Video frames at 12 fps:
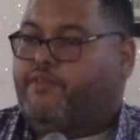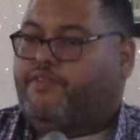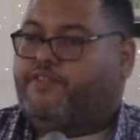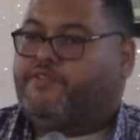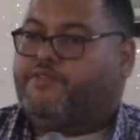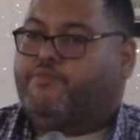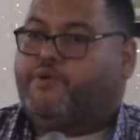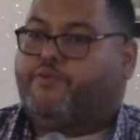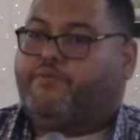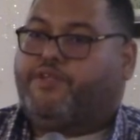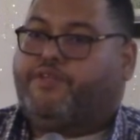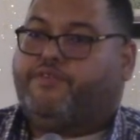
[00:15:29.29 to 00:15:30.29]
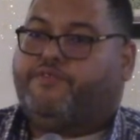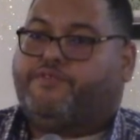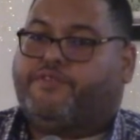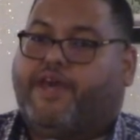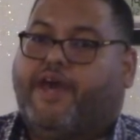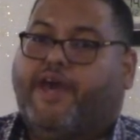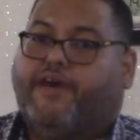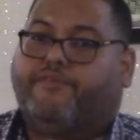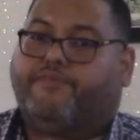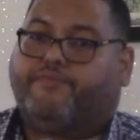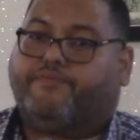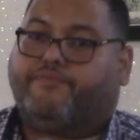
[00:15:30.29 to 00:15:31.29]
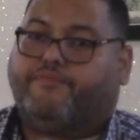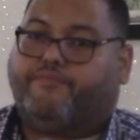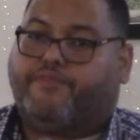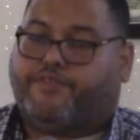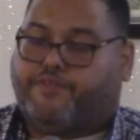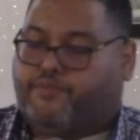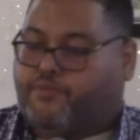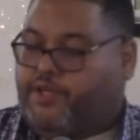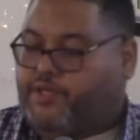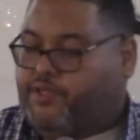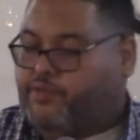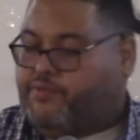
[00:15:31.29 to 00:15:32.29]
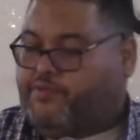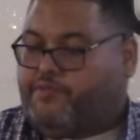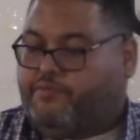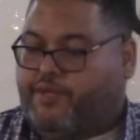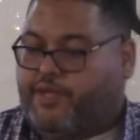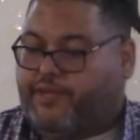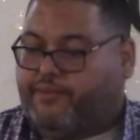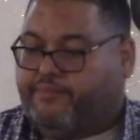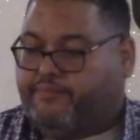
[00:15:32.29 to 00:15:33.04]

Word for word: This is what we used to have. This is what used to be.